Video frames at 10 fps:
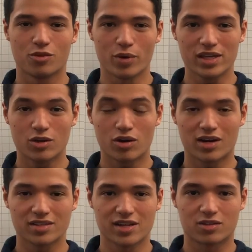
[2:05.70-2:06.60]
The way QR
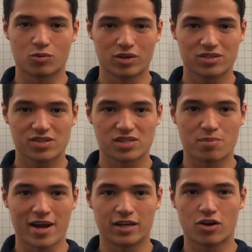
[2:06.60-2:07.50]
Contact works is
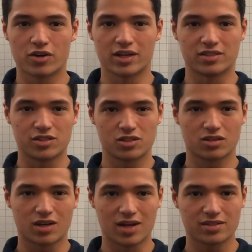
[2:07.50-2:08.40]
by encoding a
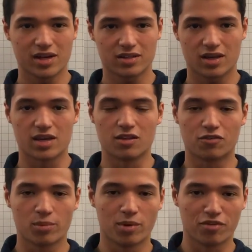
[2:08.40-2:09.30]
digital contact in the
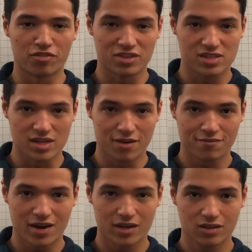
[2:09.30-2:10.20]
form of a VCF
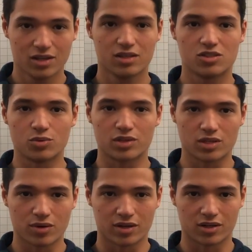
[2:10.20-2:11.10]
file to a
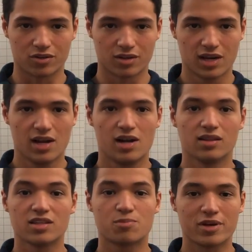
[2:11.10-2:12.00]
QR code.
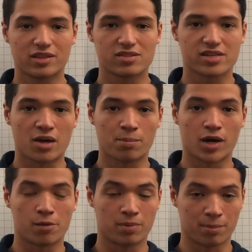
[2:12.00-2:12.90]
Let's break this down
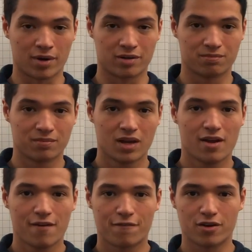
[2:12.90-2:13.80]
part by part.
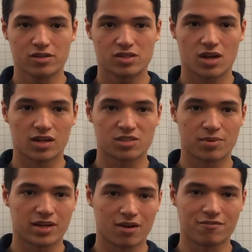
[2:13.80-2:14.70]
First, I'll
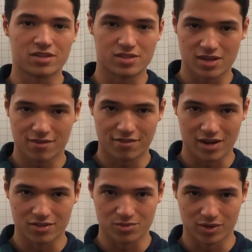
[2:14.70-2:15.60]
explain how VCF
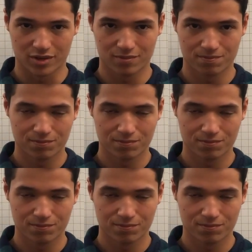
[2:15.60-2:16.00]
files work.